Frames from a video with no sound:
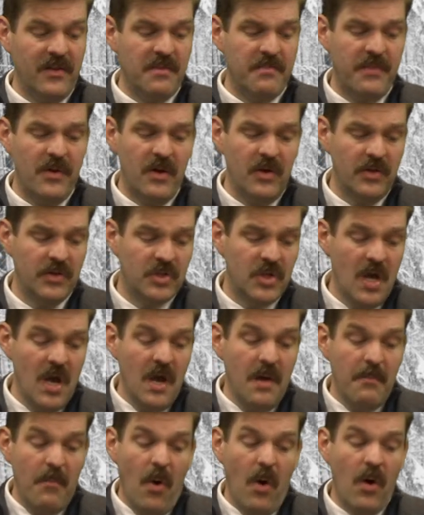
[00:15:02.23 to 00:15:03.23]
the Bulge.
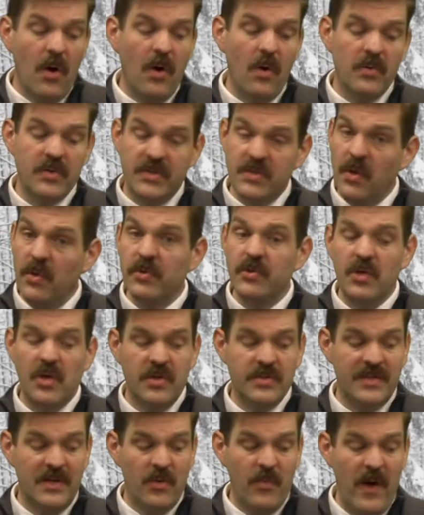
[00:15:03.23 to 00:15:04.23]
More
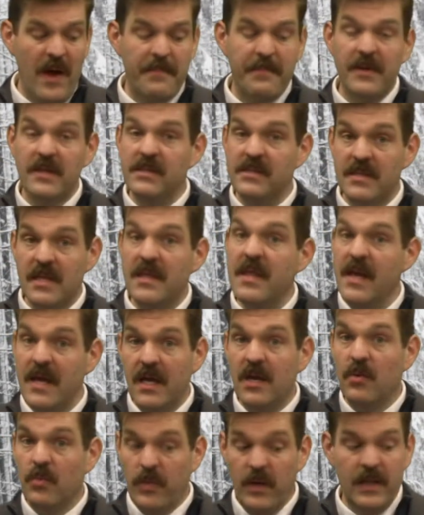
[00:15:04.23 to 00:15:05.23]
soldiers and weapons than they
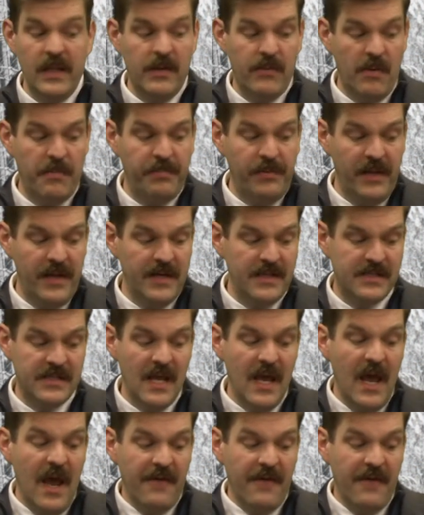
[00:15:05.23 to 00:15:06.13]
could really replace.